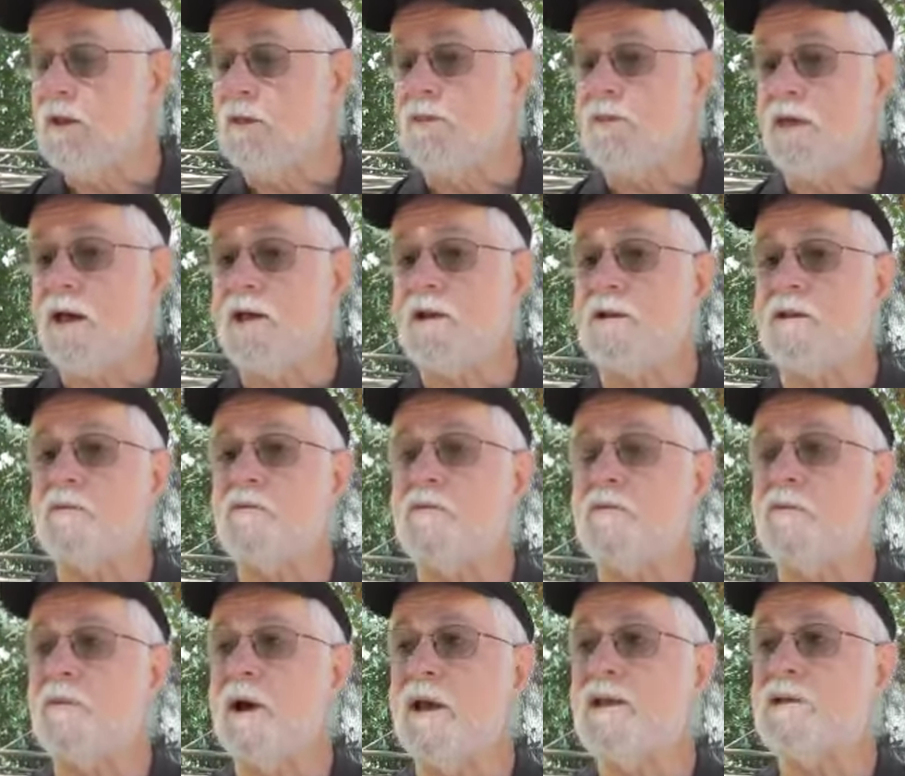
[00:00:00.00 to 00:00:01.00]
that it
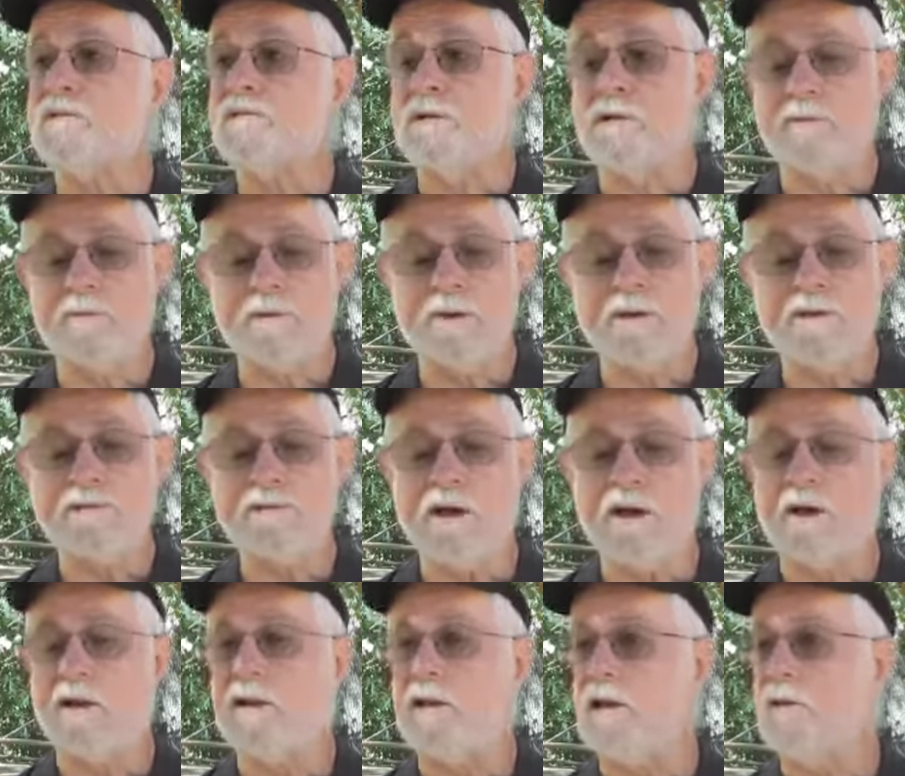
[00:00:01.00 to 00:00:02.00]
wakes up. He's
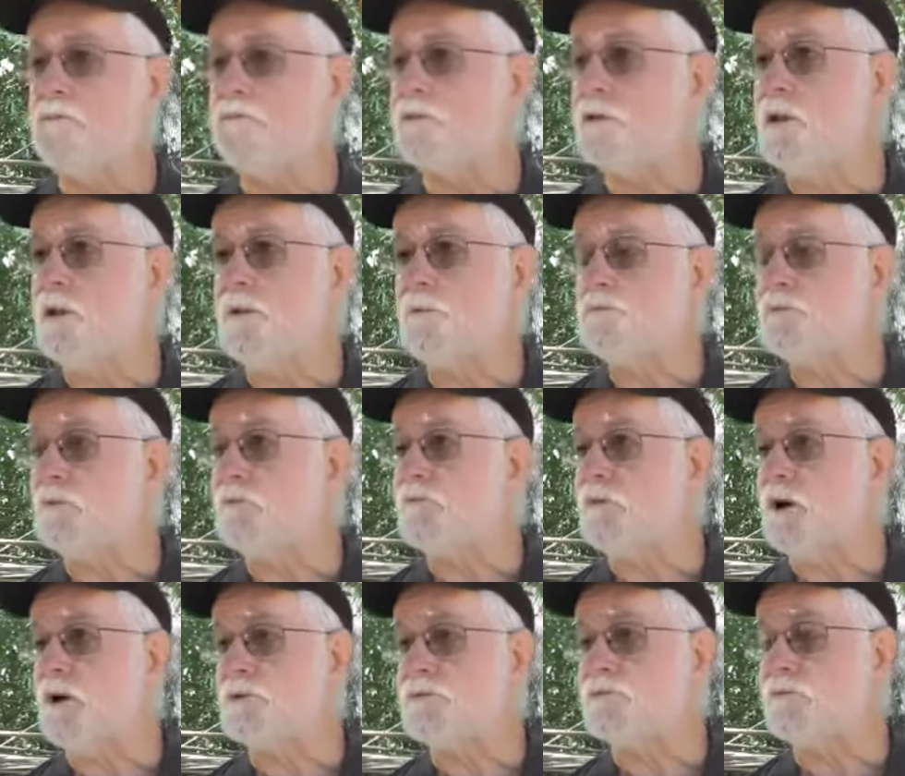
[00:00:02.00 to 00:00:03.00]
got heaps and heaps of
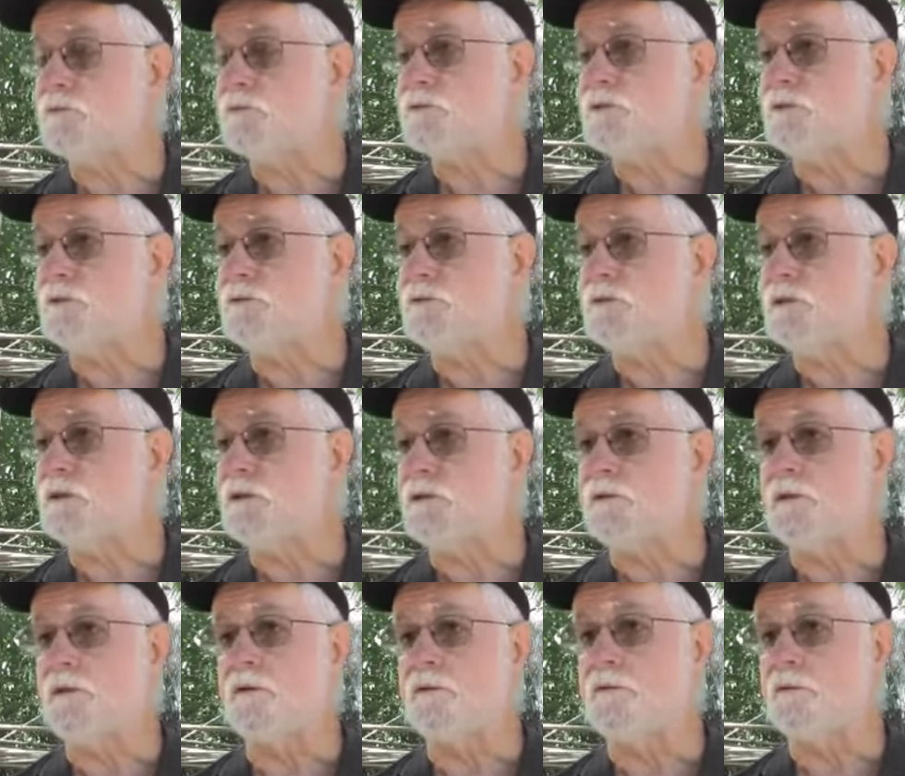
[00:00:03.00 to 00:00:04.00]
phosphorus and
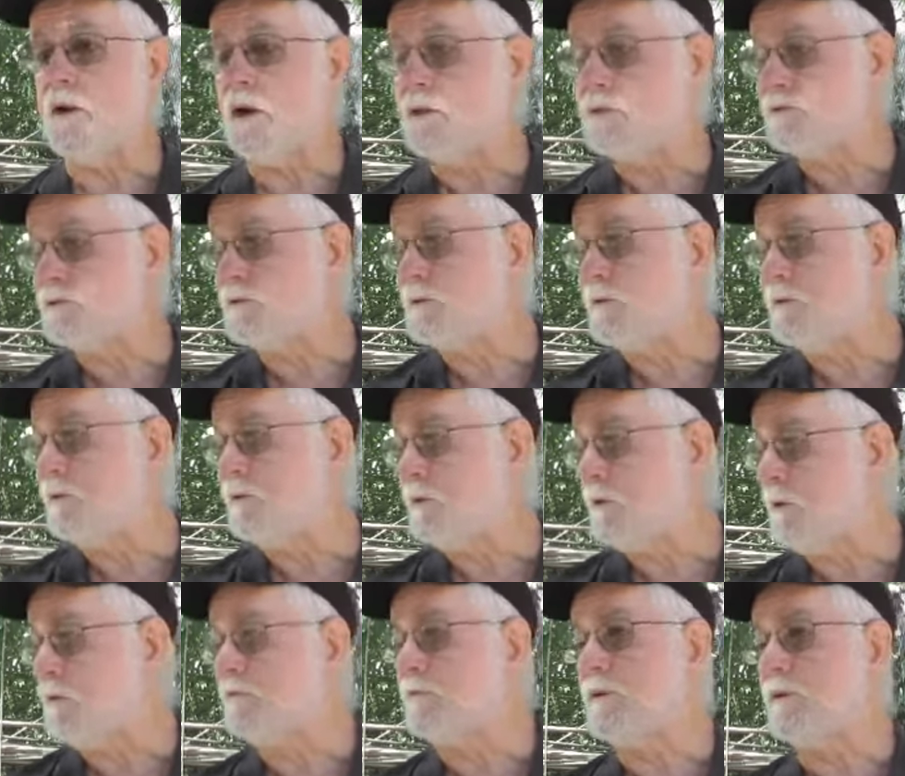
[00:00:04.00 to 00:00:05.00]
zinc that are not
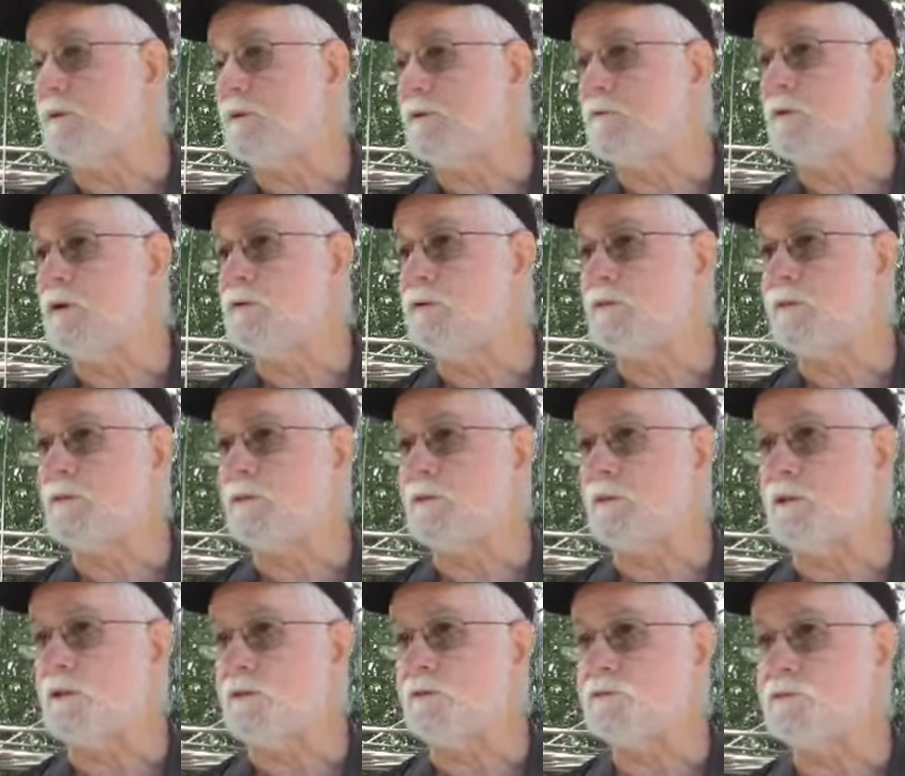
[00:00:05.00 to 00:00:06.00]
showing up in the growth of
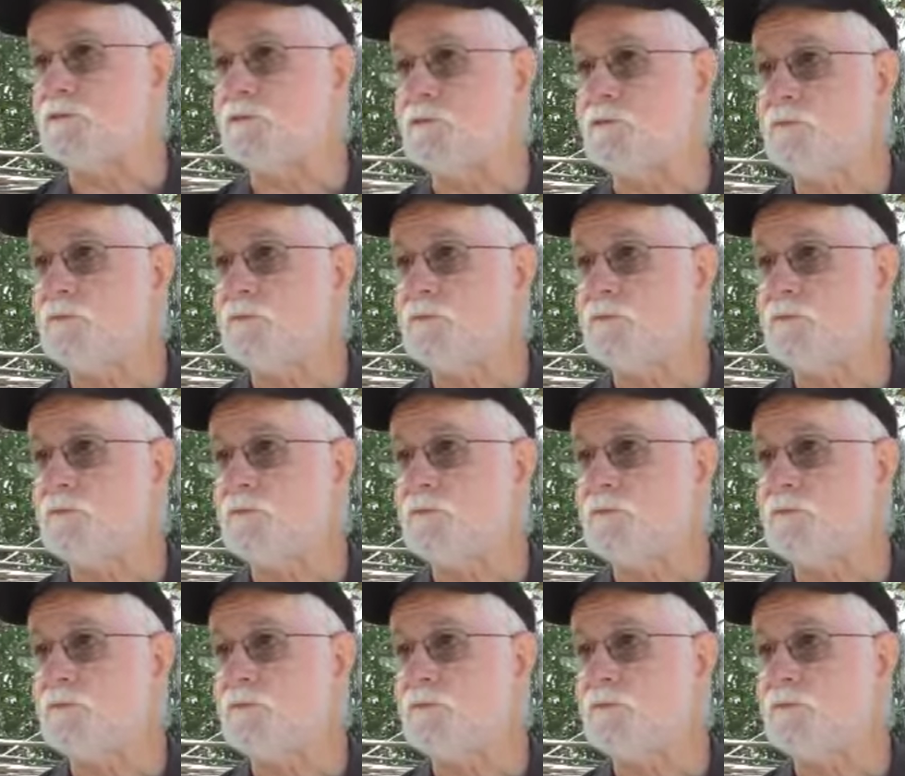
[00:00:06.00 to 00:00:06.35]
things.